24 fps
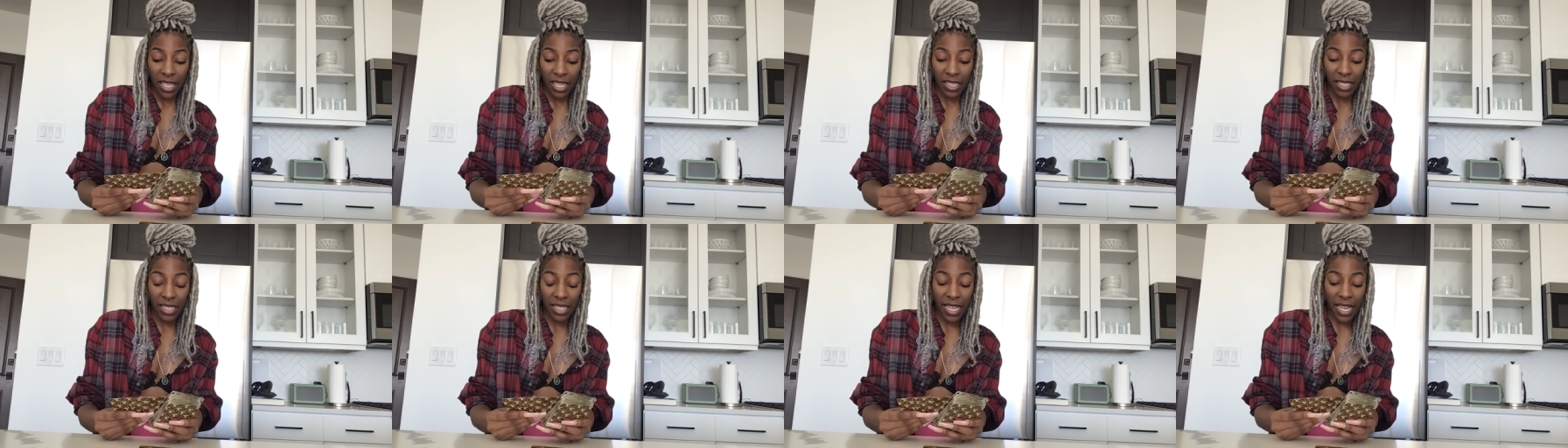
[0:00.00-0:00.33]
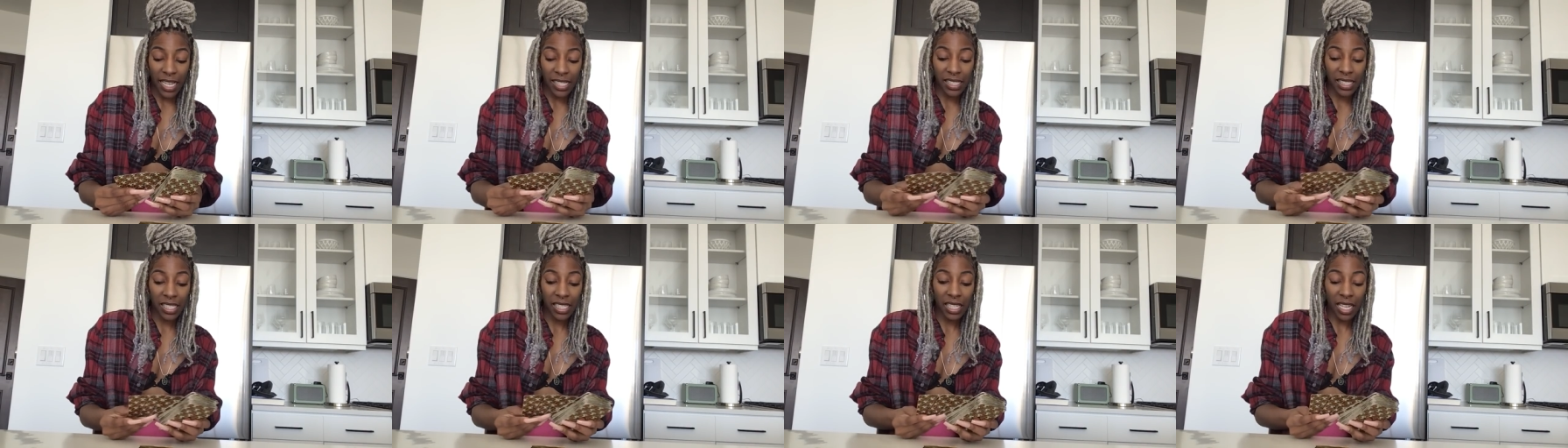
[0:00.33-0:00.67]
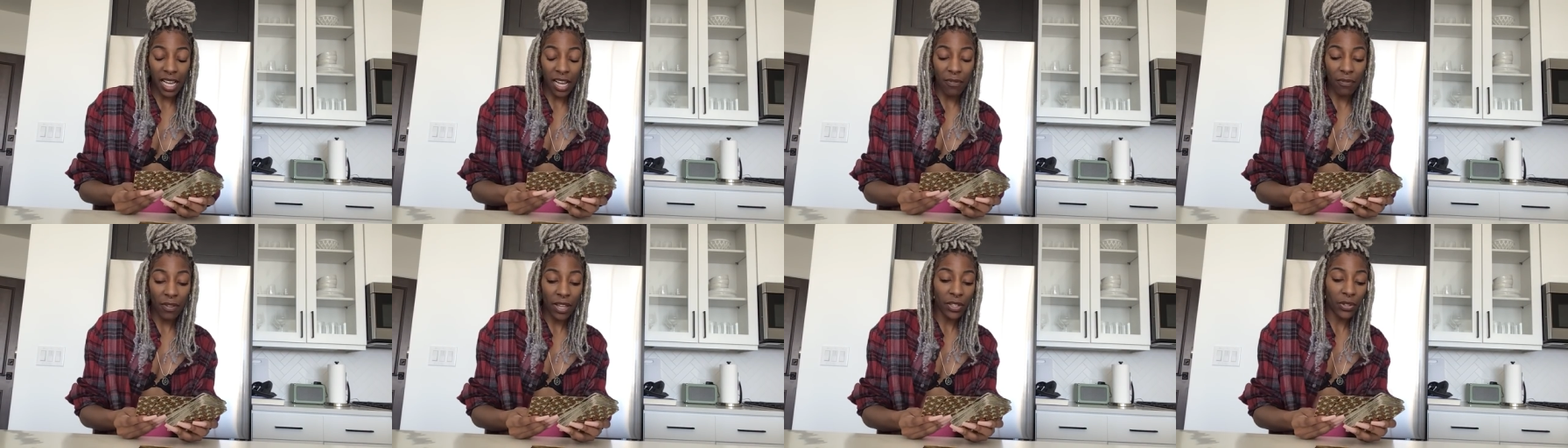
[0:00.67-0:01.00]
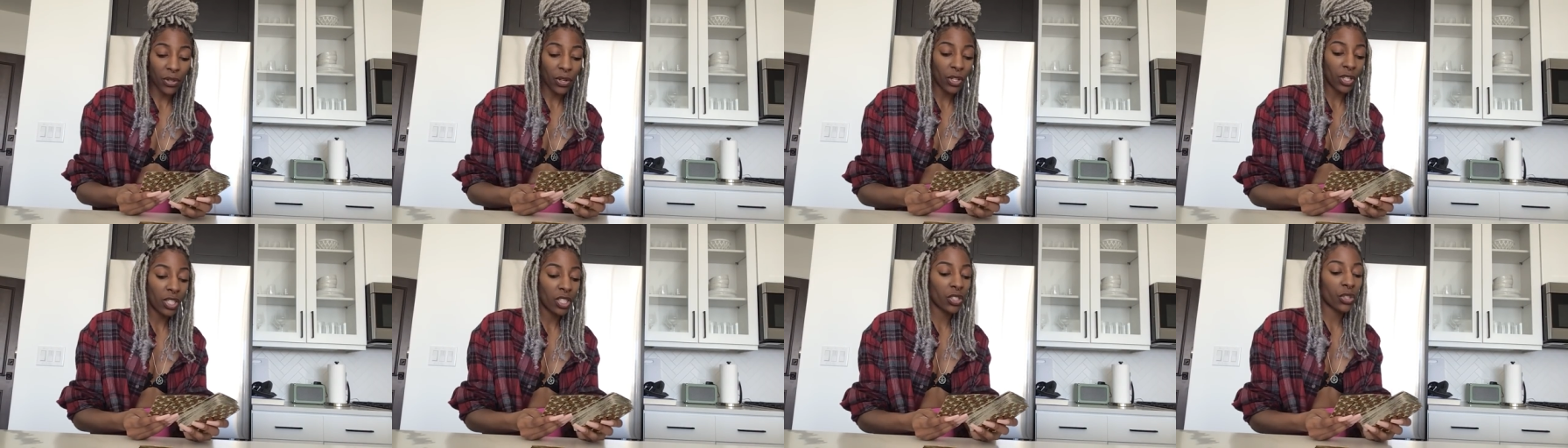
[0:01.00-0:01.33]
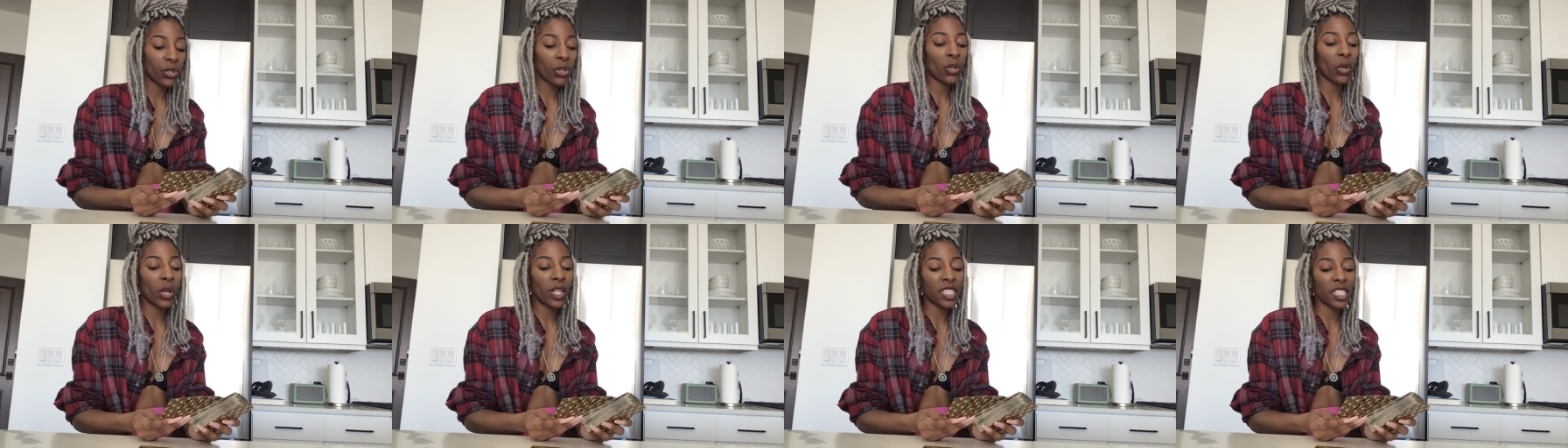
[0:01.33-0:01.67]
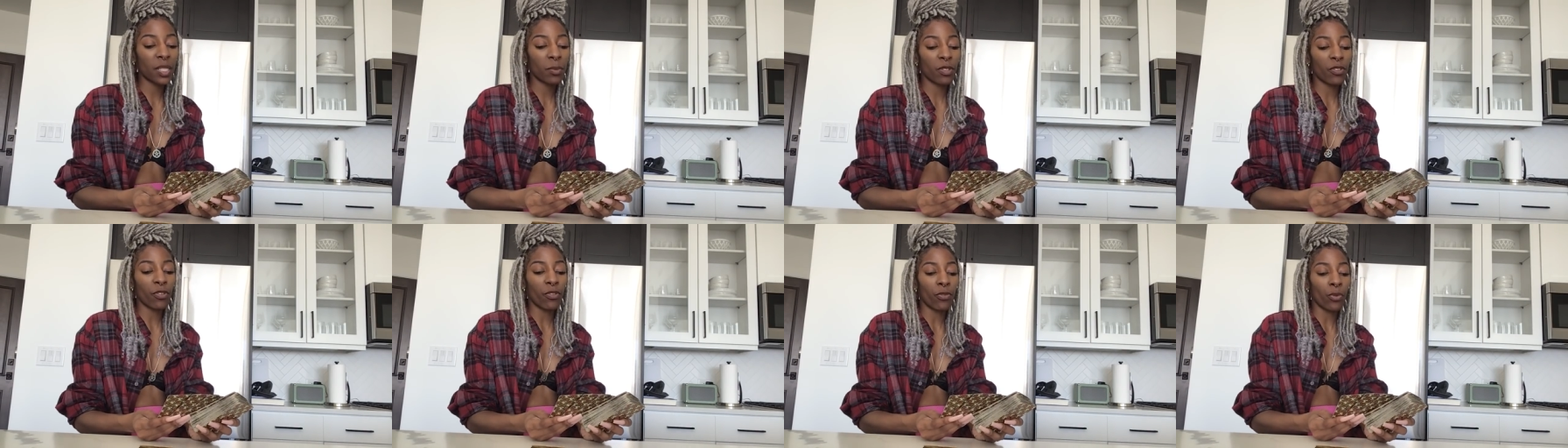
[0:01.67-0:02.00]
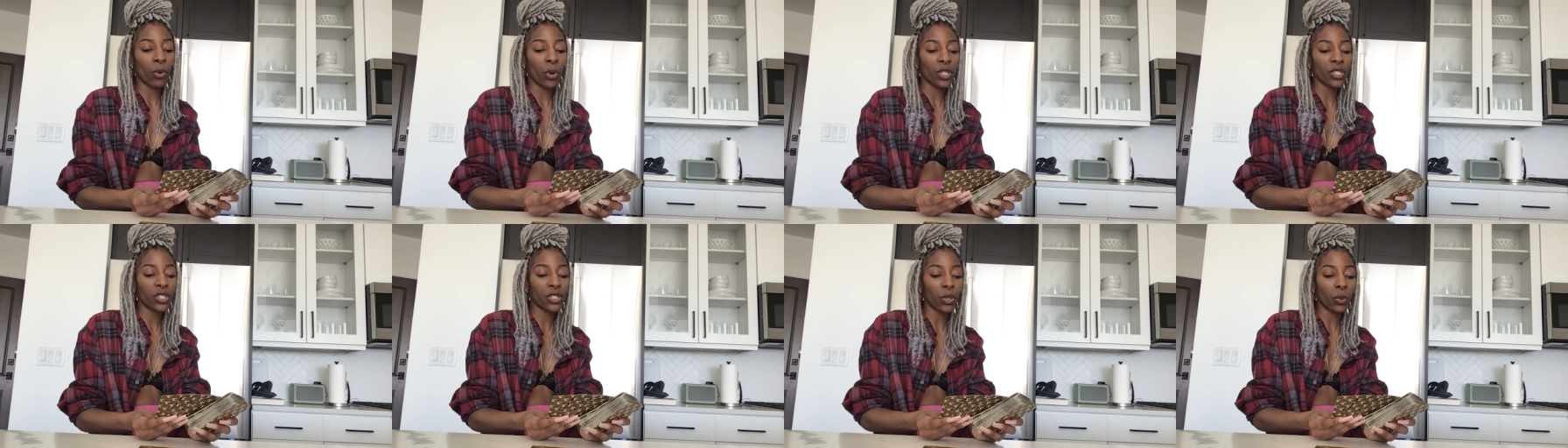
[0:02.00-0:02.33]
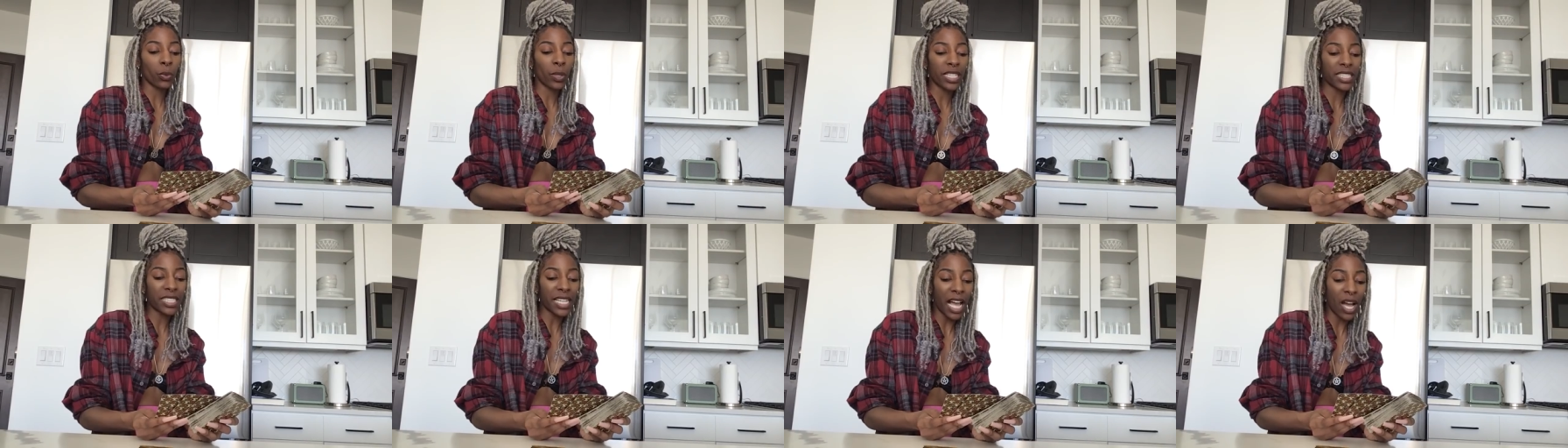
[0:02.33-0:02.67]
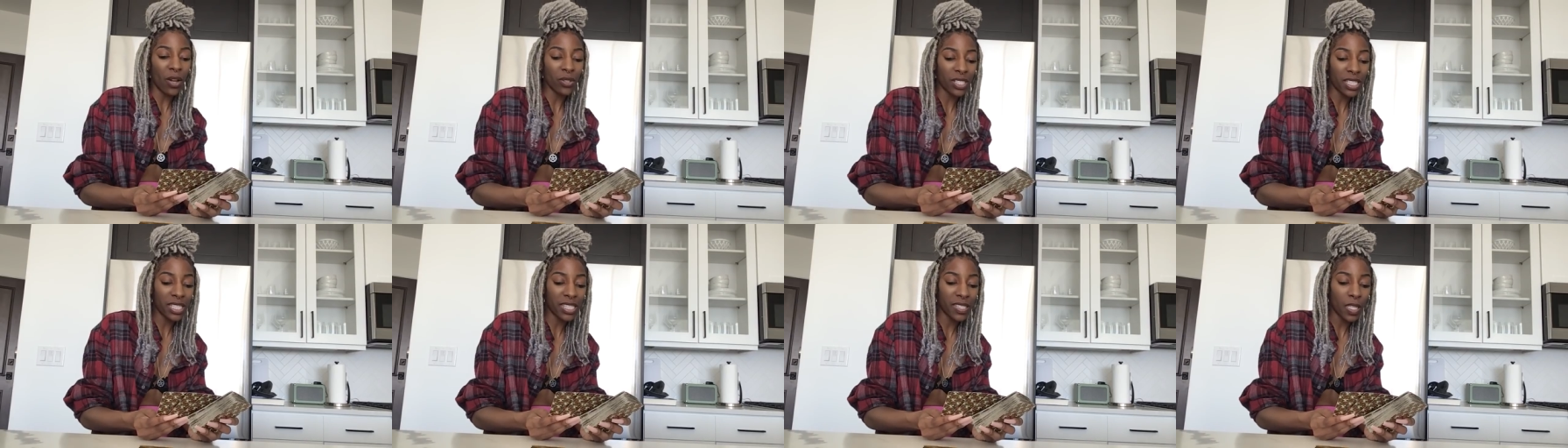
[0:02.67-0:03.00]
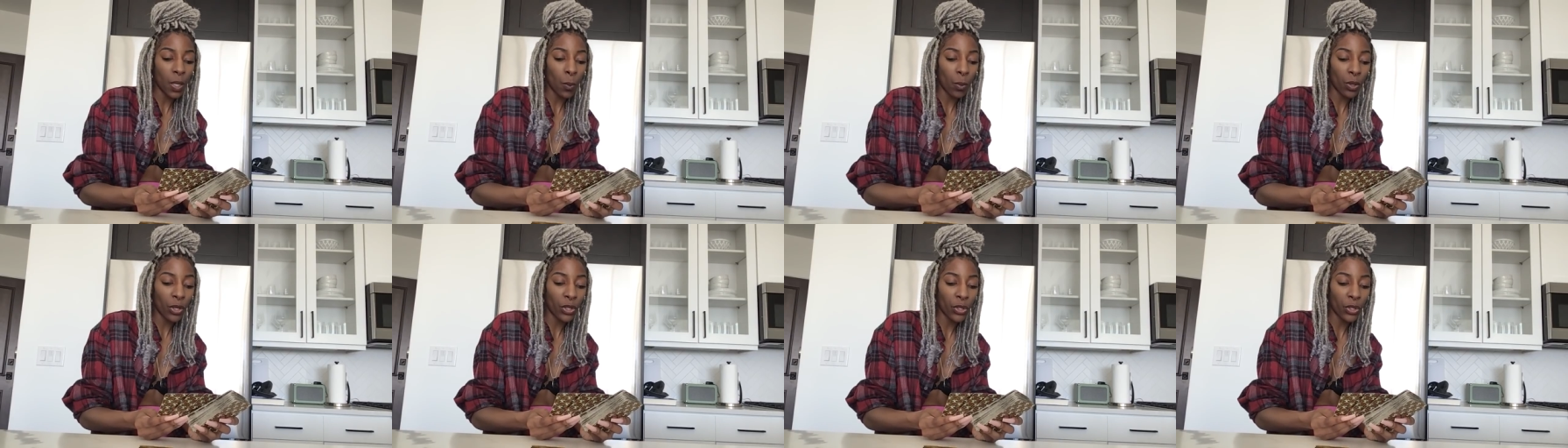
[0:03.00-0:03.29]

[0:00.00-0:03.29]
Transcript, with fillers: Yeah, I see. I feel like you're gonna you're going to be forced to reach out to someone,